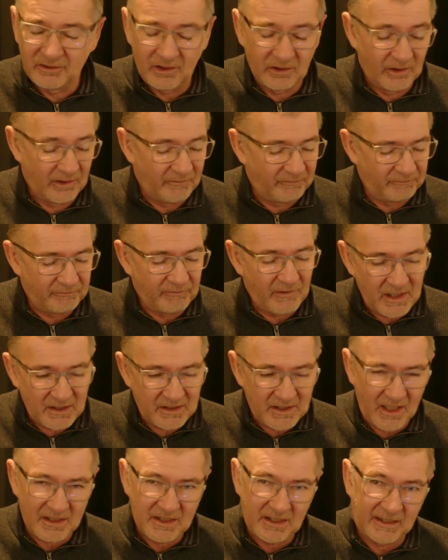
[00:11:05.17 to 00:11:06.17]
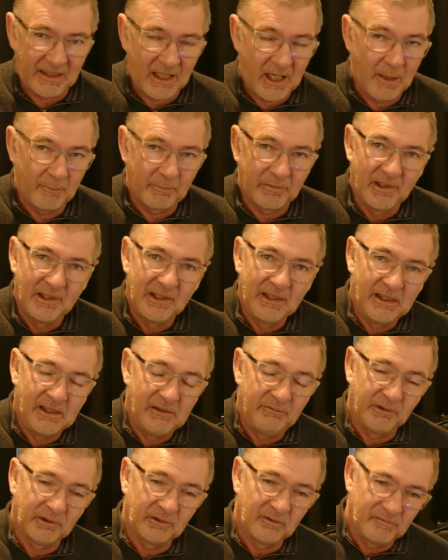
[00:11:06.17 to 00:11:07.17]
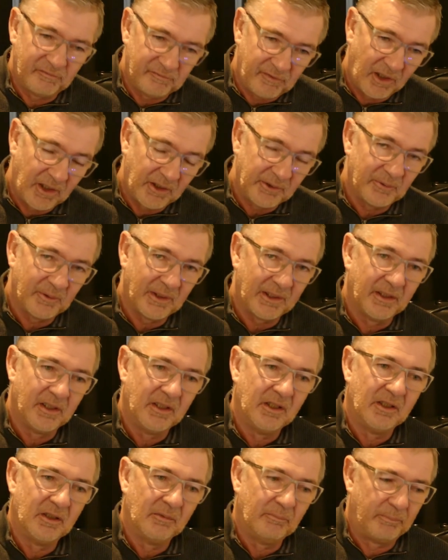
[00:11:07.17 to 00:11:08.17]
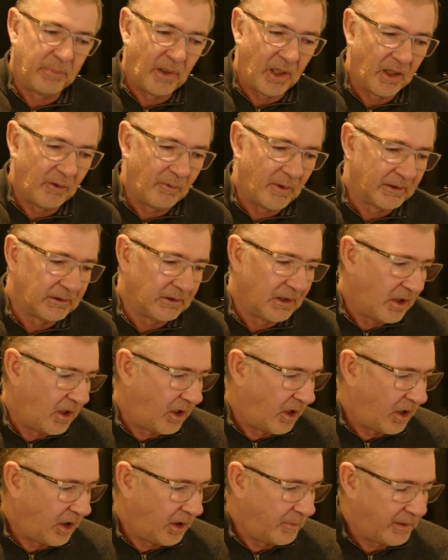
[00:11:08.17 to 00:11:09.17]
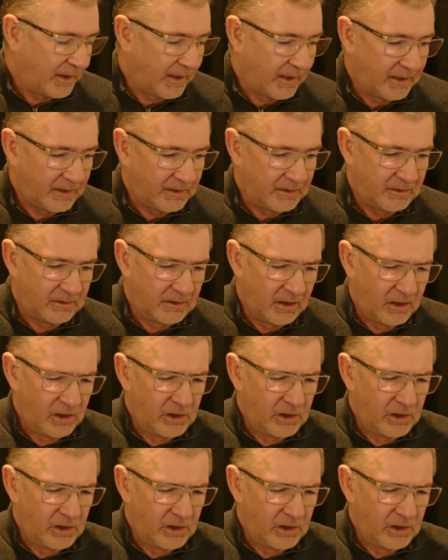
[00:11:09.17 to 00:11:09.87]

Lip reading: A fantastic amp. If you can find one, buy one. I paid